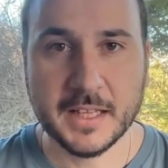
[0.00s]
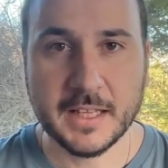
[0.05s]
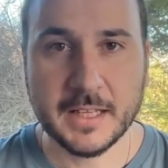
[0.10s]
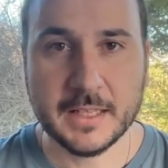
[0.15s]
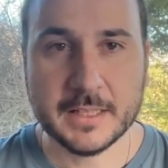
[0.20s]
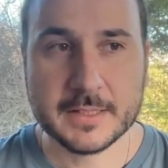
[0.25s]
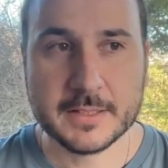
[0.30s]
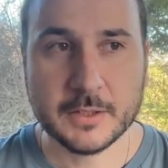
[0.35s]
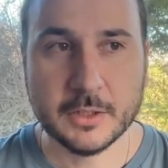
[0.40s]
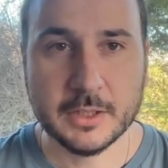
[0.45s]

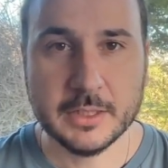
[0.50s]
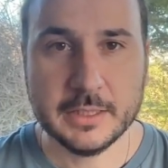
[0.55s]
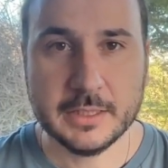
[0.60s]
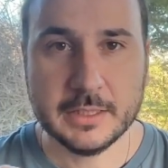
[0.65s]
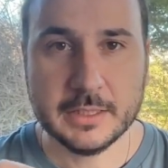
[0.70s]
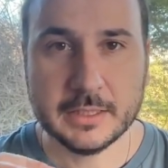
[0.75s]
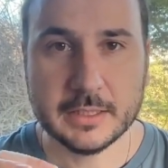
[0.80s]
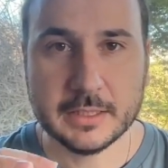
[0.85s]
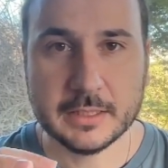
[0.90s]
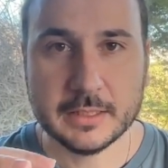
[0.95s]
It's
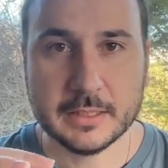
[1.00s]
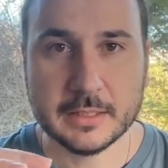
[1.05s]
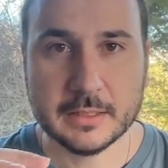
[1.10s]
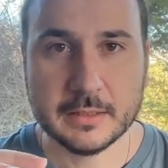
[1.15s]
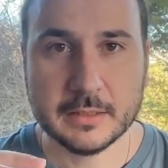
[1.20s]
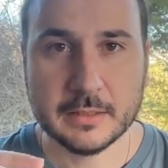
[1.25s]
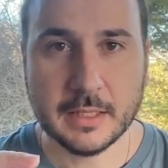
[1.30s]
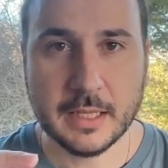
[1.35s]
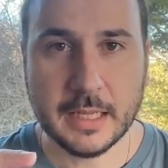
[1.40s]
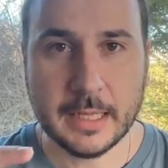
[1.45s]
only,
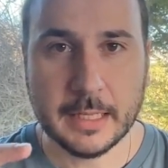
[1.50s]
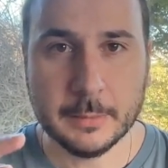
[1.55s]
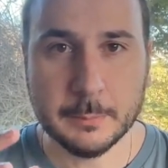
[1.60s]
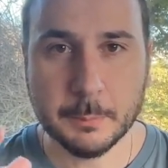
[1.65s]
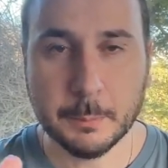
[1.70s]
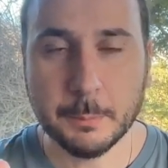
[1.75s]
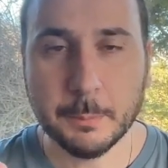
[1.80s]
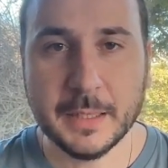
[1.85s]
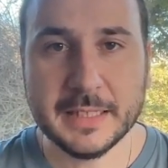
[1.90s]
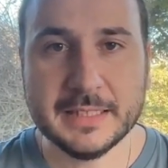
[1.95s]

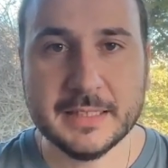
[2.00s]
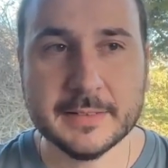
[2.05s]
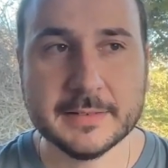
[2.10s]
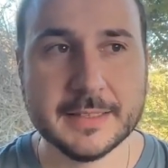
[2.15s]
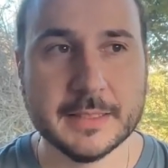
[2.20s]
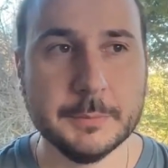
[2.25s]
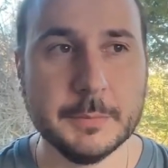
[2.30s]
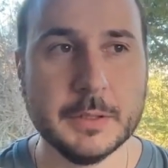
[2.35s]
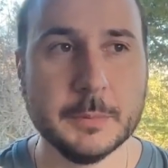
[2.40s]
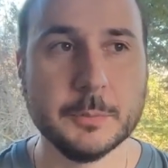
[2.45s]
and by this
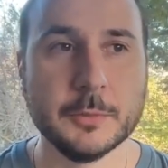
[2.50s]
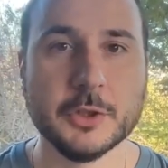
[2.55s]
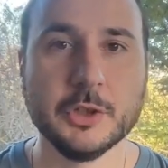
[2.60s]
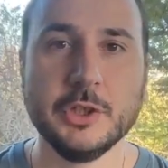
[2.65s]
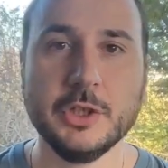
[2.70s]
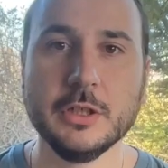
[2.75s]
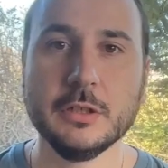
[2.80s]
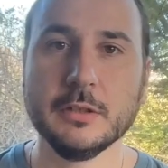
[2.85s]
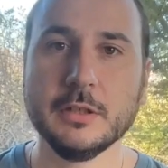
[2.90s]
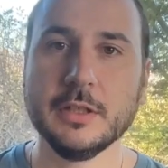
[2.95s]
I mean
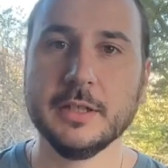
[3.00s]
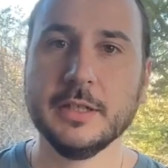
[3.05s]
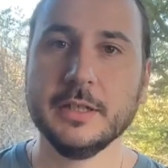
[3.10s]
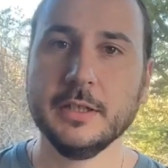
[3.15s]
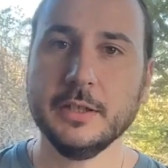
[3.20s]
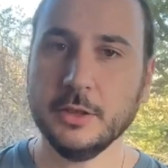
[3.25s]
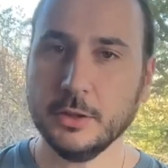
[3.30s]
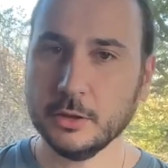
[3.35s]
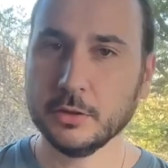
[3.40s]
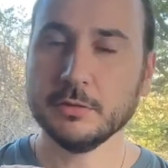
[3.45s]

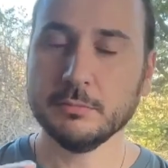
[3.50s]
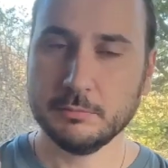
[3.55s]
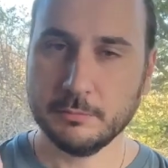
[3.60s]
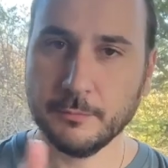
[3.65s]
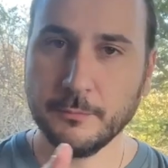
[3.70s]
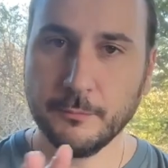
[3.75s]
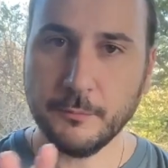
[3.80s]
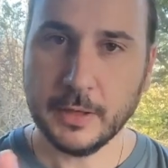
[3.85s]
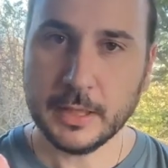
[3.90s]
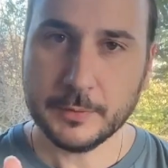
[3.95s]
particularly,
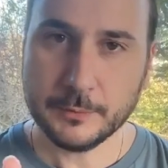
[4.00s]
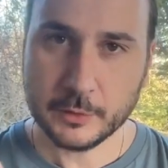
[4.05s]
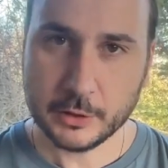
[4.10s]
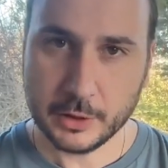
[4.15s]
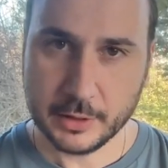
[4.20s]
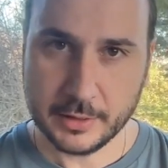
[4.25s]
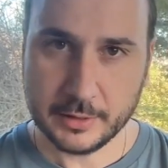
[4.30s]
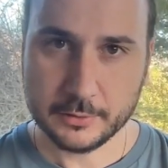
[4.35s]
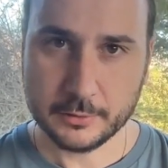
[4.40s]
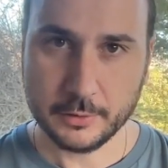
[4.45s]
very,
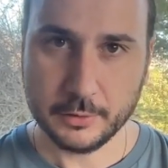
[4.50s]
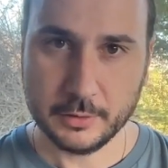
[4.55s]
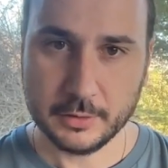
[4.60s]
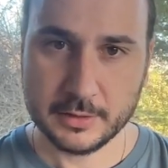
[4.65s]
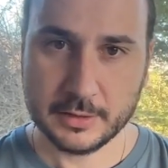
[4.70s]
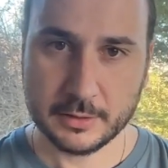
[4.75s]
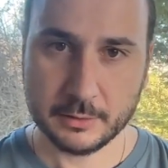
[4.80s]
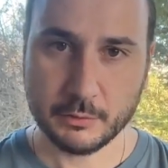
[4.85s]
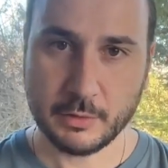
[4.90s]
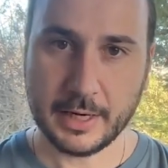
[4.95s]
very little.
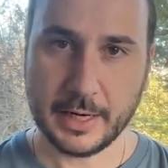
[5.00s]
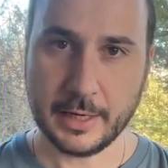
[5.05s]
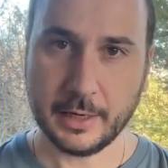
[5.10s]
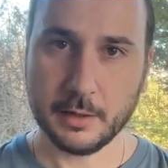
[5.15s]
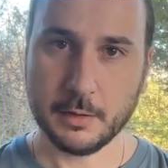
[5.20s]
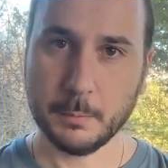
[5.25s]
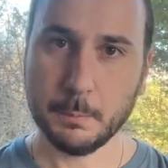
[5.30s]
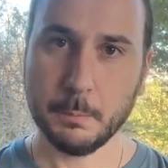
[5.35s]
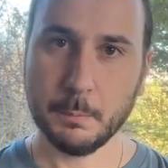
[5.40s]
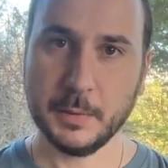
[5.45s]
They're
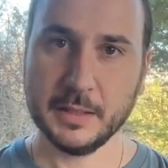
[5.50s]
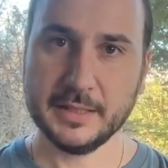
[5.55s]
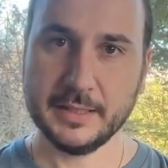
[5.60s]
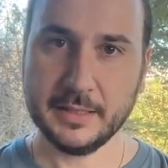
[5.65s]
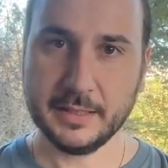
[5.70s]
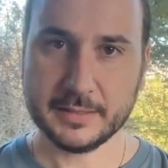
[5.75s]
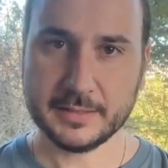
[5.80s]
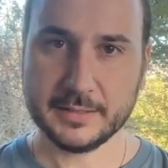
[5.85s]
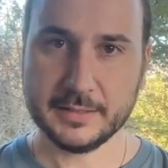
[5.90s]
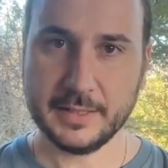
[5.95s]
rare, but they
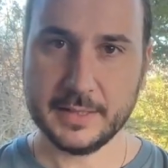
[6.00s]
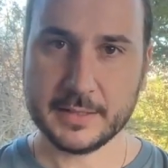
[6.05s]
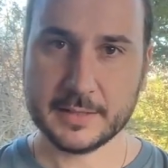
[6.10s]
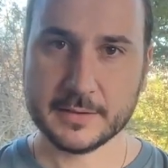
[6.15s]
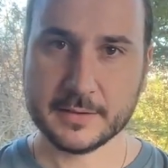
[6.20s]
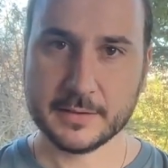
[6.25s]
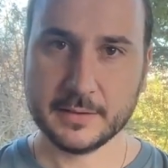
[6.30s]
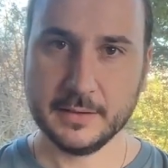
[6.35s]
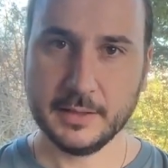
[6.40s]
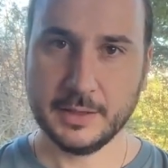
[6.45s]

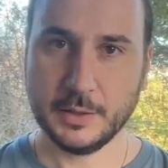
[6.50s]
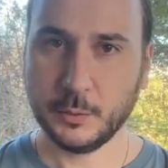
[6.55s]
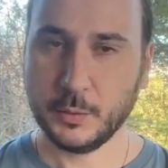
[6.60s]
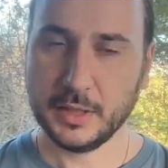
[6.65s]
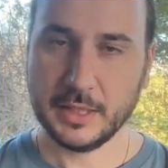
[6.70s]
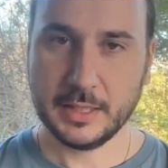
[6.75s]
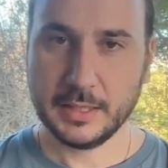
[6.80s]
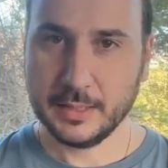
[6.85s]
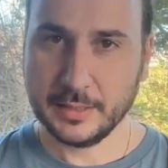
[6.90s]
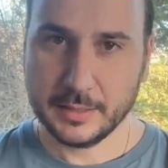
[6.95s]
exist in a way
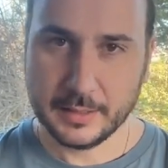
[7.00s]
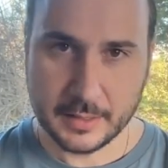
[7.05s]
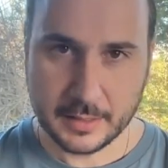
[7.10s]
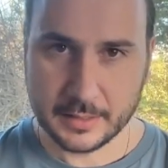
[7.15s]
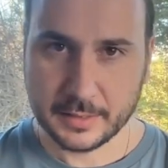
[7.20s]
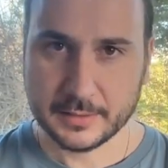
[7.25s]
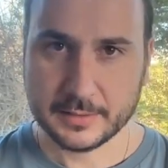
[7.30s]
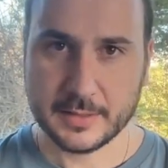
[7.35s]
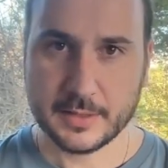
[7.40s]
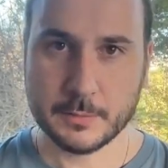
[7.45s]
that they didn't
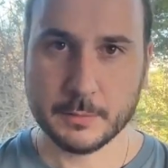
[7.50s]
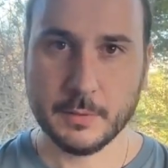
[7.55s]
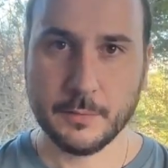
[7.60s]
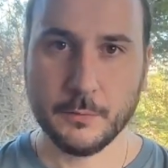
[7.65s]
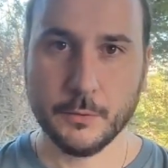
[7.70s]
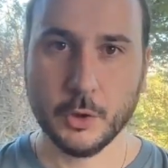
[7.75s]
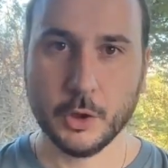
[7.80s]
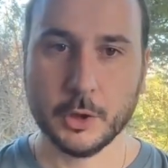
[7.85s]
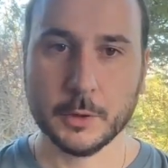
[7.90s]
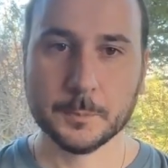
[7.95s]
exist
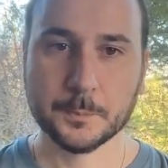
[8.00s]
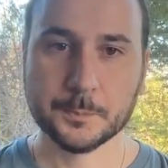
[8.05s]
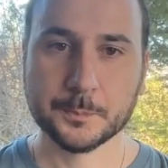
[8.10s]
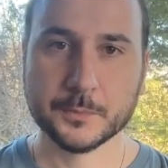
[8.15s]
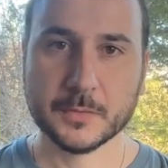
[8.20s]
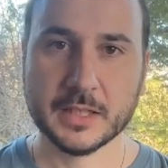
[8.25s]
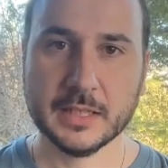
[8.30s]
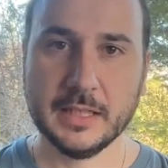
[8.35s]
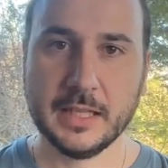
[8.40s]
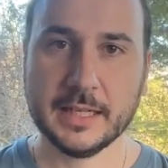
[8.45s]
before.
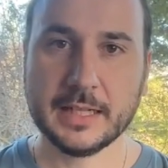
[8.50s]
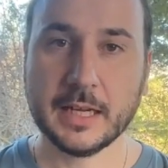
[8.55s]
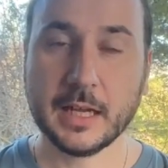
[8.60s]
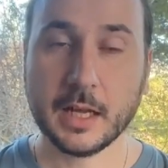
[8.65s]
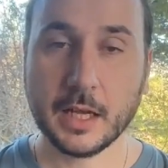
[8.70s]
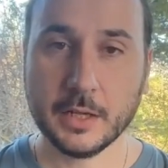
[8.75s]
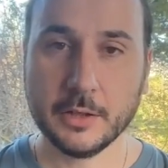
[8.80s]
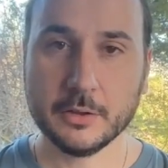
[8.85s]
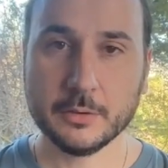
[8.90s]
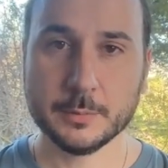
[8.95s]
Like
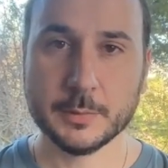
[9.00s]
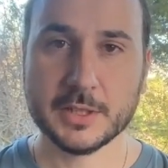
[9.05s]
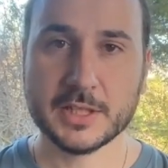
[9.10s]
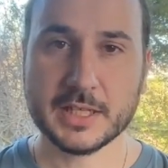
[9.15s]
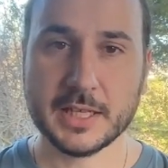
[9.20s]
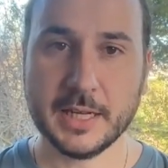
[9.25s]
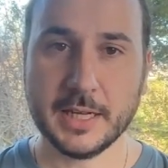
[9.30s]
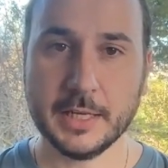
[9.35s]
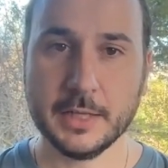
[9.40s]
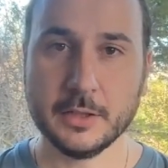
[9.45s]

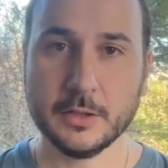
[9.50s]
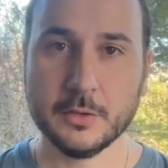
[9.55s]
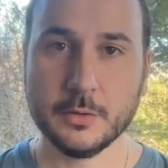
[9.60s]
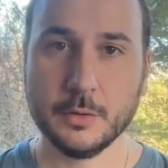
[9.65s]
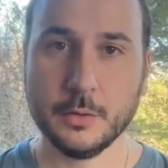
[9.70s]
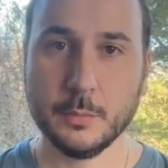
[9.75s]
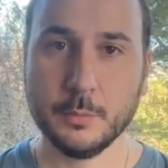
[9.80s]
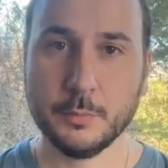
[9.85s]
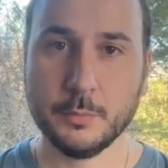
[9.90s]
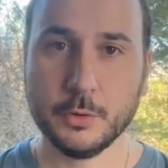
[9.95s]
100%
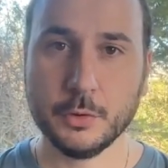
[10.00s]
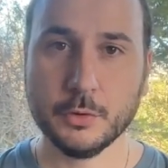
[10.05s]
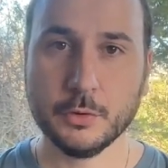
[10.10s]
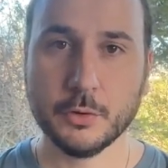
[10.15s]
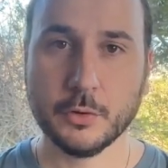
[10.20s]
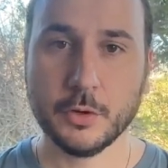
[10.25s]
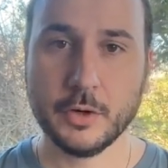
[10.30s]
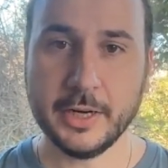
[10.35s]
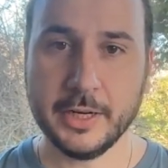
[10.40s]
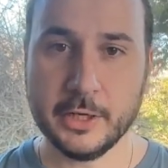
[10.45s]

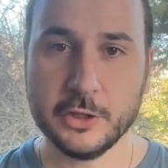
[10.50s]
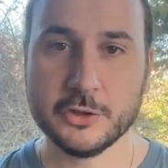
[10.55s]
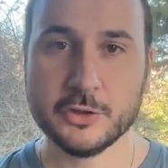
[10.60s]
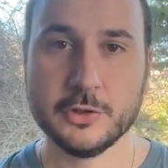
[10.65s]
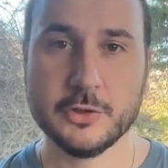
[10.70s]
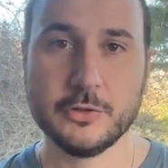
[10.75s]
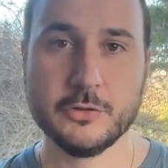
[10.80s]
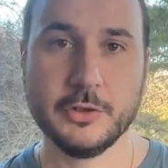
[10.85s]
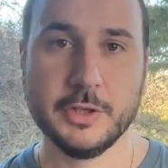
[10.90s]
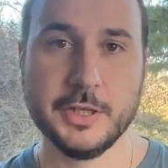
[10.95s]
pure
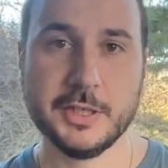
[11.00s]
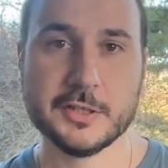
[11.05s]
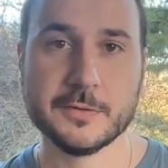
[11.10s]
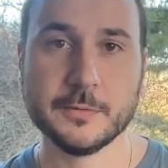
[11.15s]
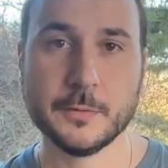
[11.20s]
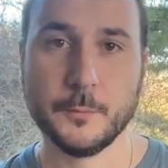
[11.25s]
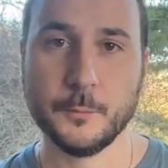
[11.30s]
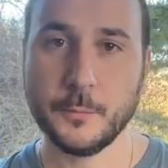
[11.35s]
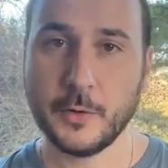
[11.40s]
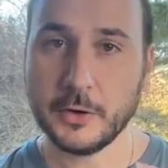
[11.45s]
ancient trees
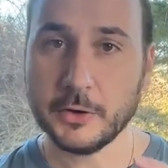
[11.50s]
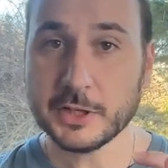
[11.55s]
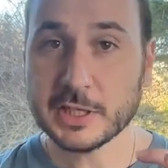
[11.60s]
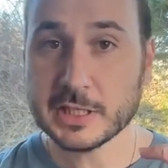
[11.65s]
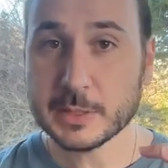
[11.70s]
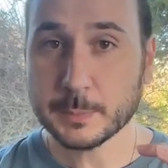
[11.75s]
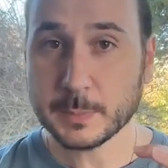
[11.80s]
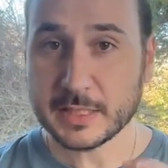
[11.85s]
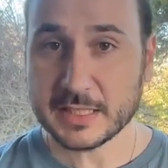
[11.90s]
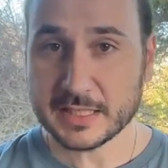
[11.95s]
from very
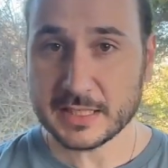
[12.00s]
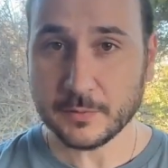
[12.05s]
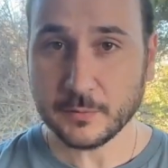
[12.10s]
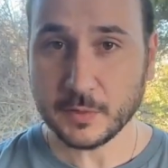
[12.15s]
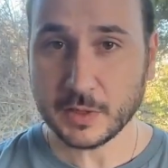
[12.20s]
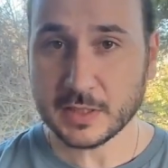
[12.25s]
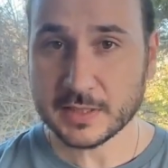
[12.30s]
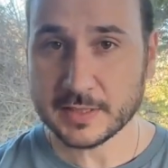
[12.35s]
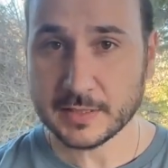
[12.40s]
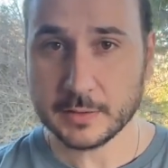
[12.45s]

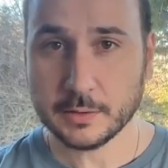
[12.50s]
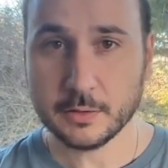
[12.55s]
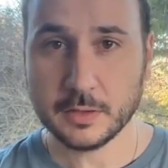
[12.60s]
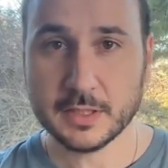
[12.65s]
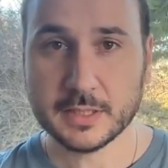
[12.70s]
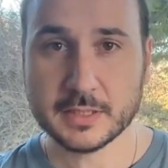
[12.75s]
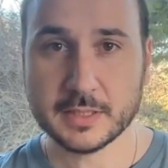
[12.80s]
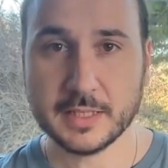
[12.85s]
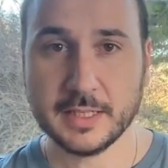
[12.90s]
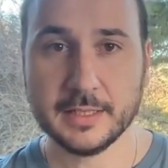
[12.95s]
specific single
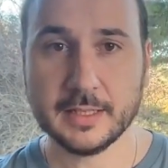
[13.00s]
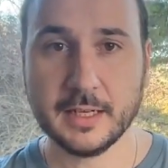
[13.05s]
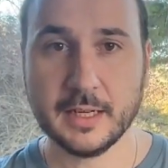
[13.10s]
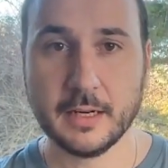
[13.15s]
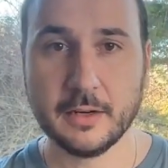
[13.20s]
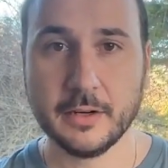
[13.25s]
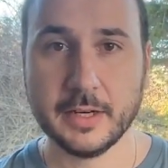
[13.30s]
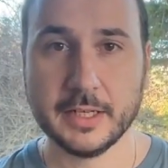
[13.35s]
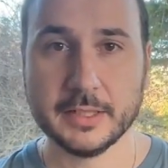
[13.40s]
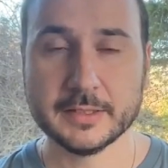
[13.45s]
estate
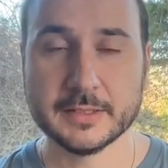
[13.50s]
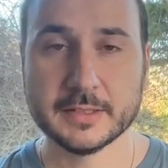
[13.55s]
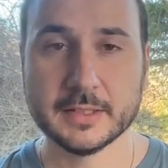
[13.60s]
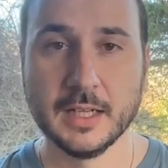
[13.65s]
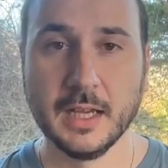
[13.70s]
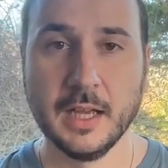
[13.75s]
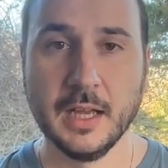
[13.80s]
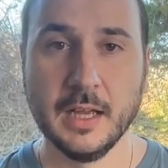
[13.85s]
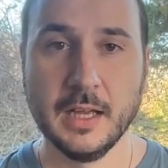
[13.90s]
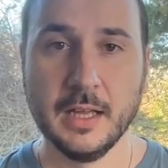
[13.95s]
areas.